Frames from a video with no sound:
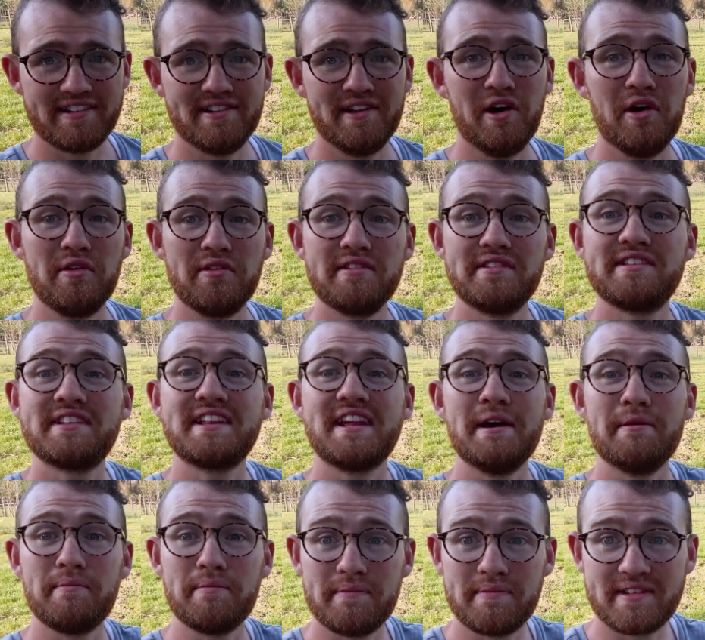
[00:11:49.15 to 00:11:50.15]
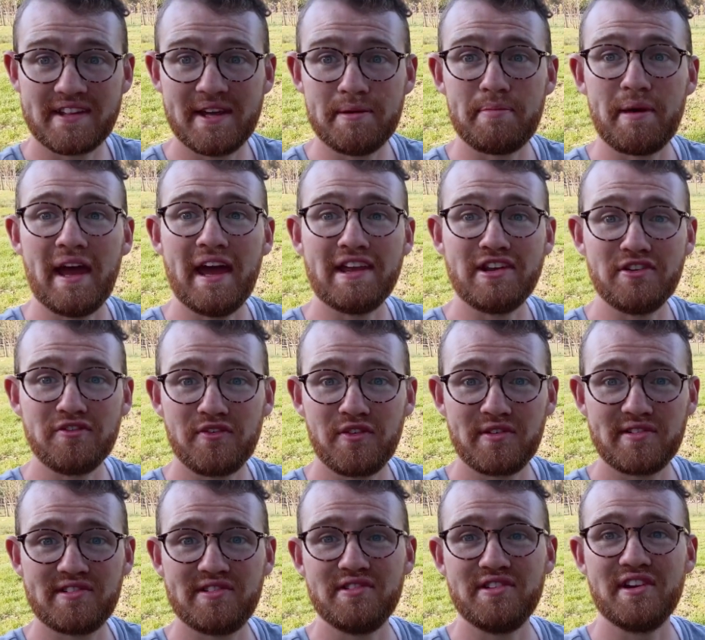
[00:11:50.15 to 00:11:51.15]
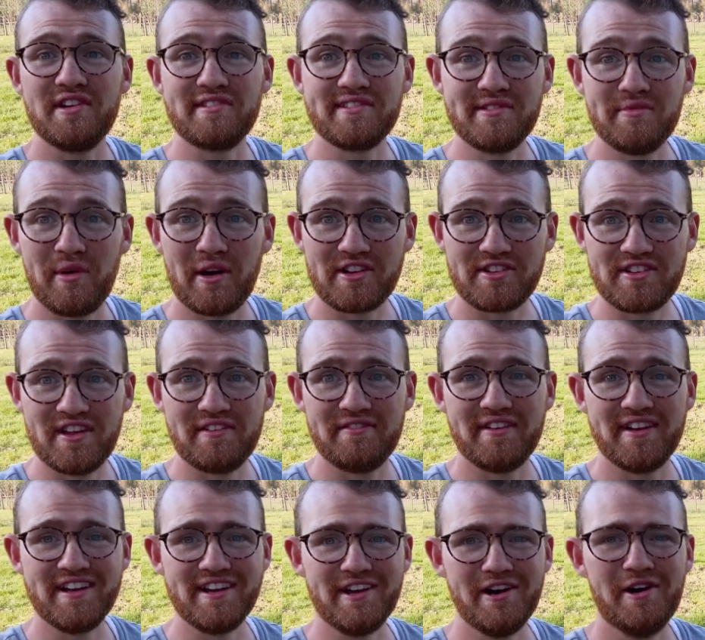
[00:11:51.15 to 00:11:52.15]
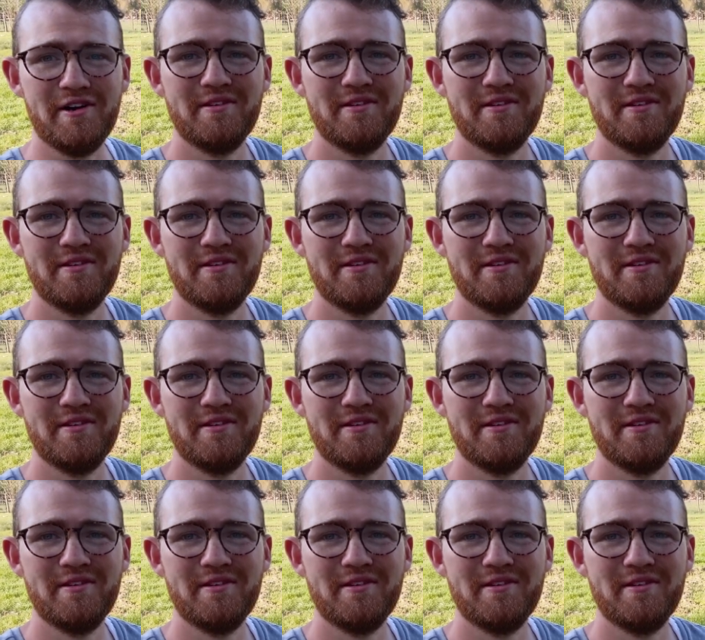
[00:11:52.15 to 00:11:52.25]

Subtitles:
So skip ahead your first 2 years and watch that video.